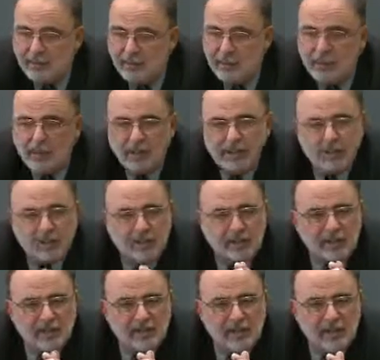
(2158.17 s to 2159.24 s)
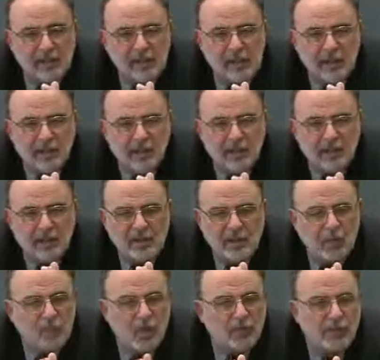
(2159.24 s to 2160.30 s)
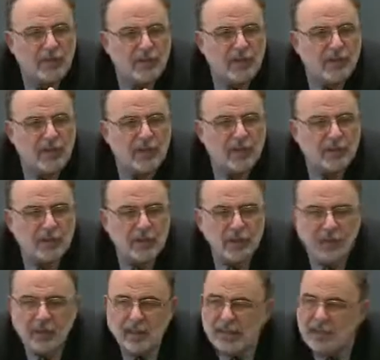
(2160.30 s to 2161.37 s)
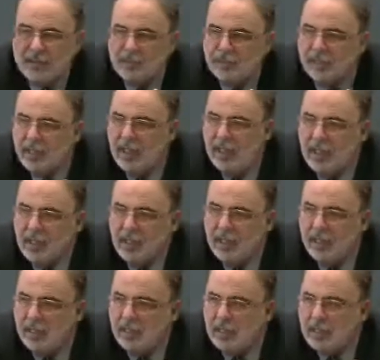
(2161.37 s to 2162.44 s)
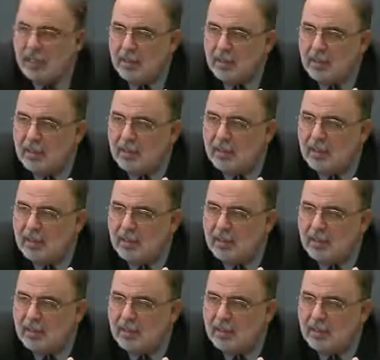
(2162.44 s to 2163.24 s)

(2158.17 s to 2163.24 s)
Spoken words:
But none of this theory can contain the